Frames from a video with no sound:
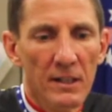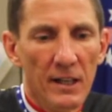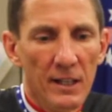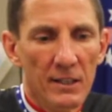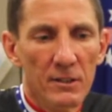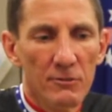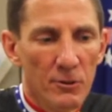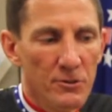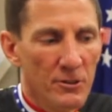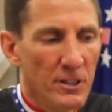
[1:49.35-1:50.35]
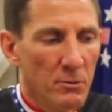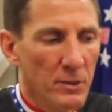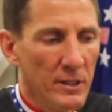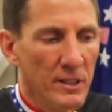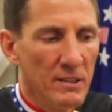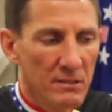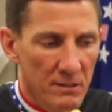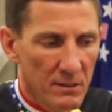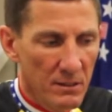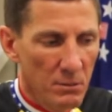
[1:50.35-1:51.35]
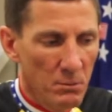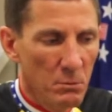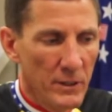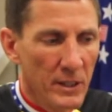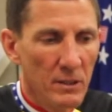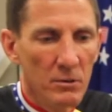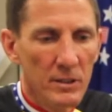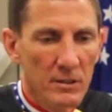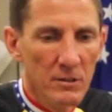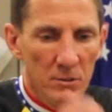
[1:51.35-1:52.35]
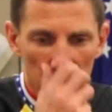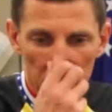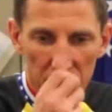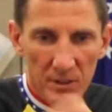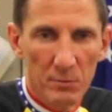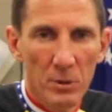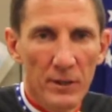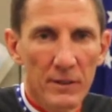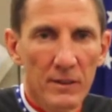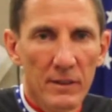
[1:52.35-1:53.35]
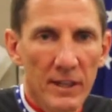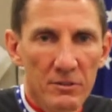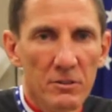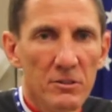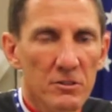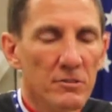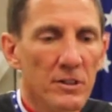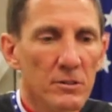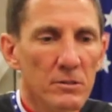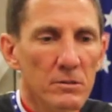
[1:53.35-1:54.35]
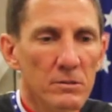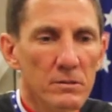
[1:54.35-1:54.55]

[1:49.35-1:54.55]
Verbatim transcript: And in the first year that we did this, what they agreed to do was they brought last year the Cervelo